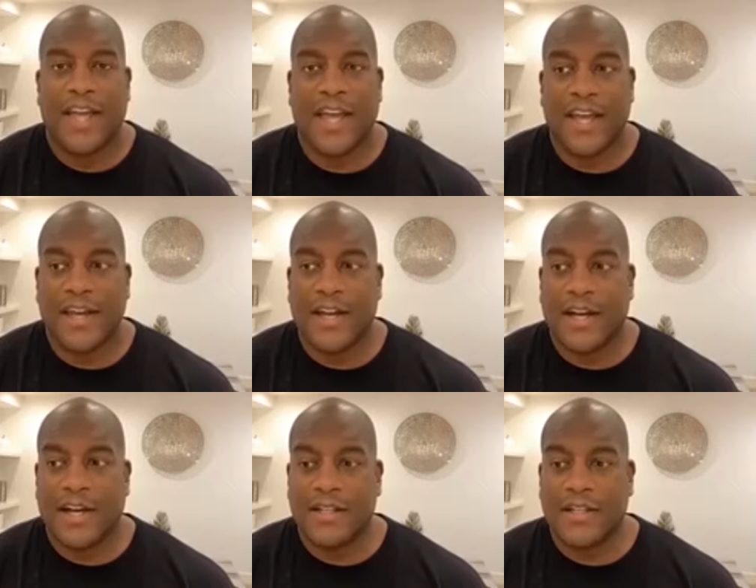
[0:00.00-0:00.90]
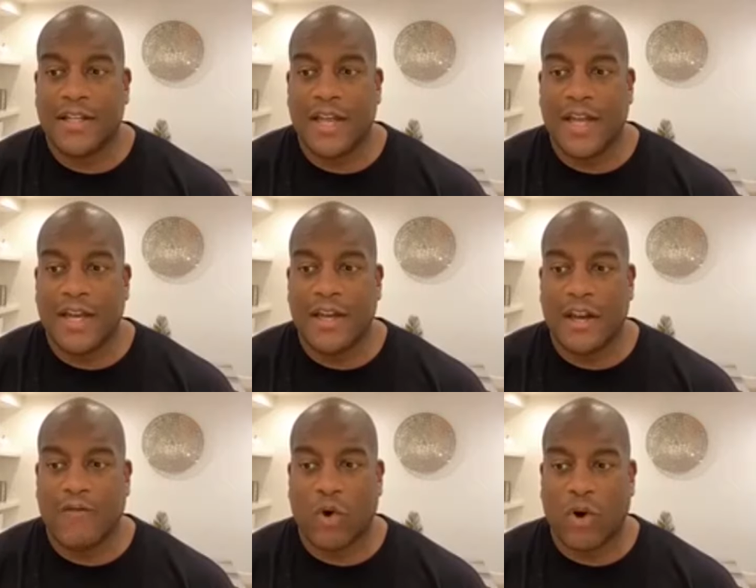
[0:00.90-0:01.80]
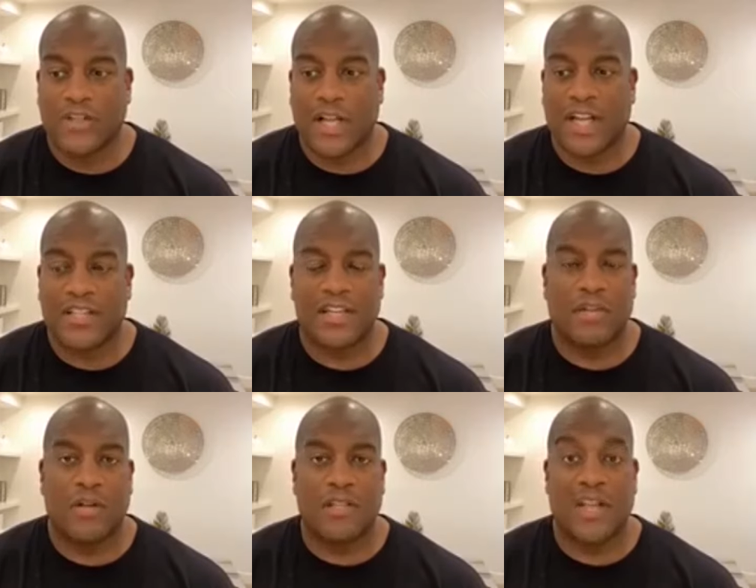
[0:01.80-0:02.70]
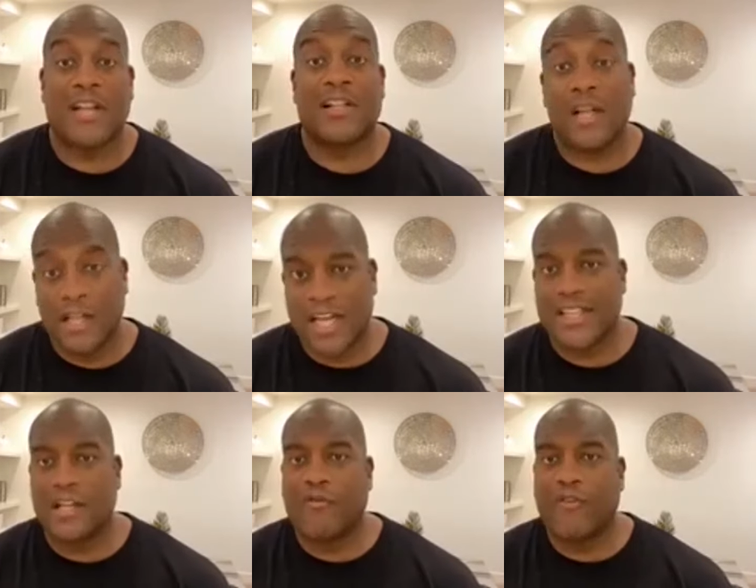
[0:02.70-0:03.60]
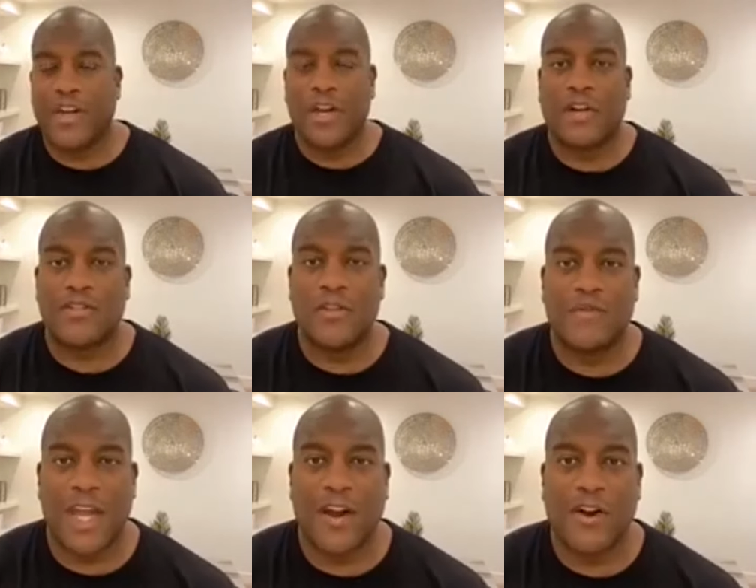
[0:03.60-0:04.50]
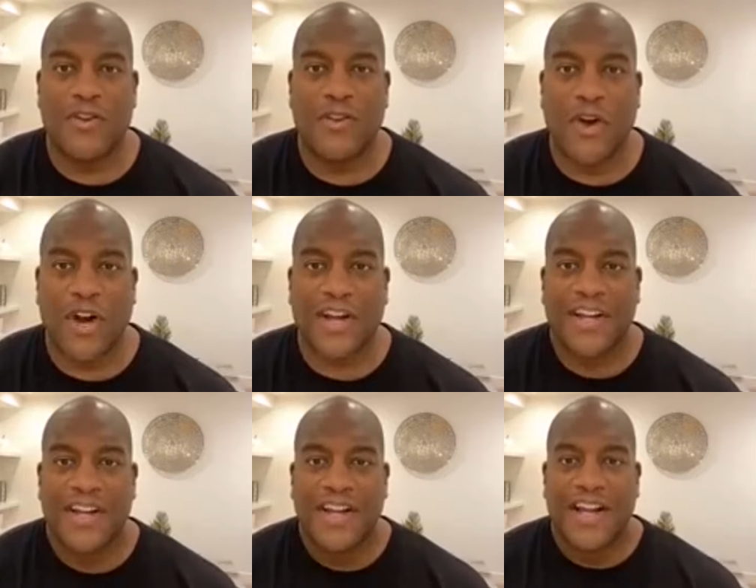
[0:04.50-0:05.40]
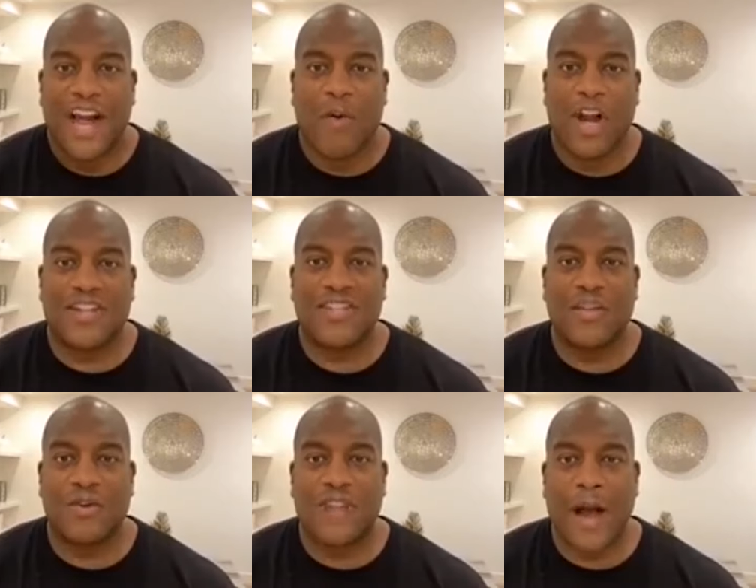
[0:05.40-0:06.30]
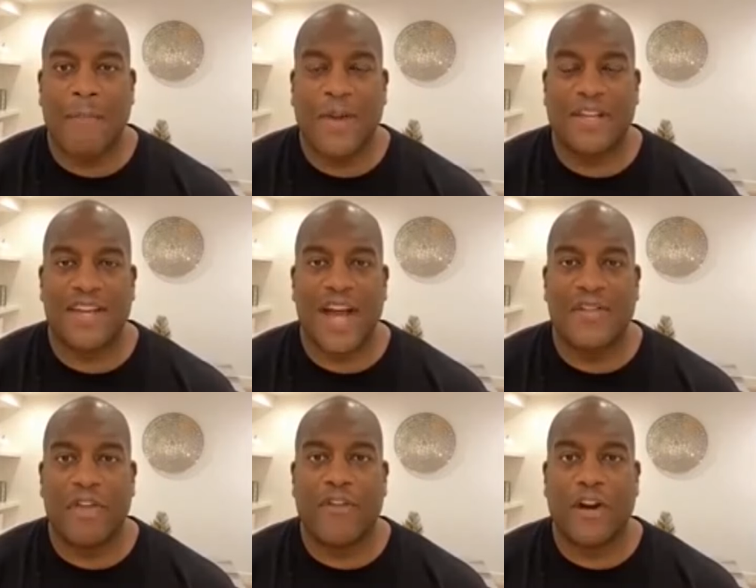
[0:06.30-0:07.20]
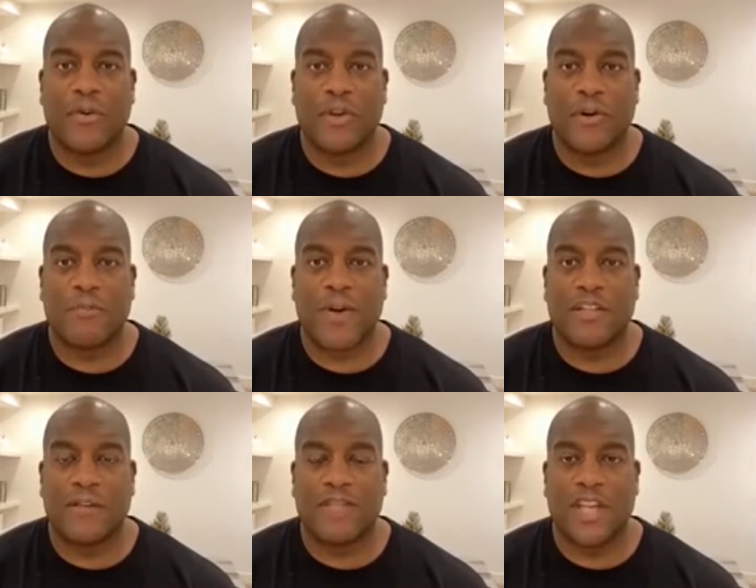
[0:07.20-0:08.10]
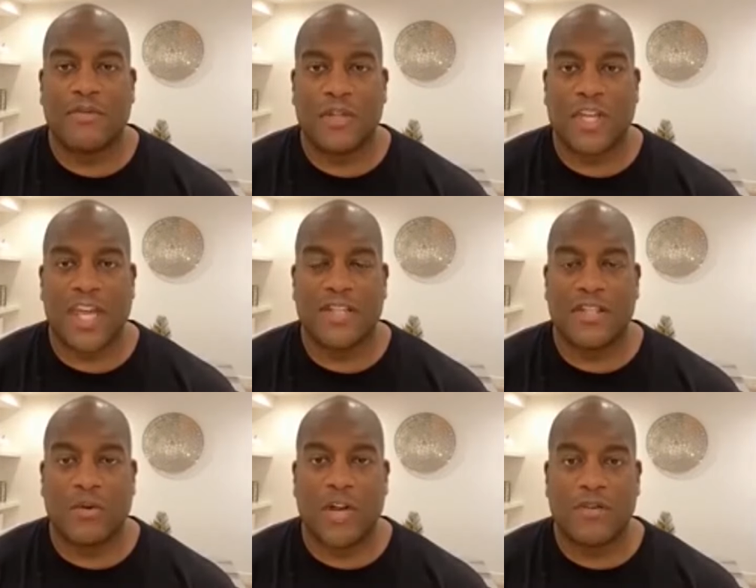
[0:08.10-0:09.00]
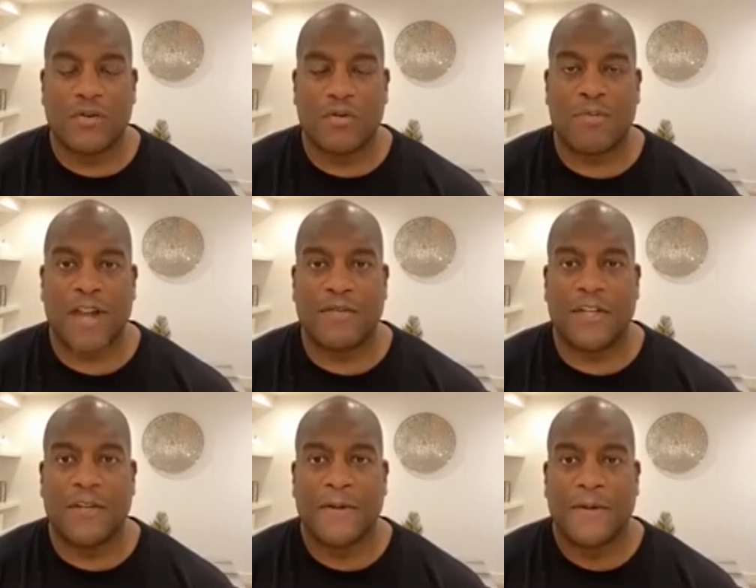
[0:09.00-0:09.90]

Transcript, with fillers: and uh, and and of course Alexis Alexi Lafreniere, excuse me, here in New York. I want to see those top picks and how they fare with their respective teams, with the Kings and the Rangers, respectively.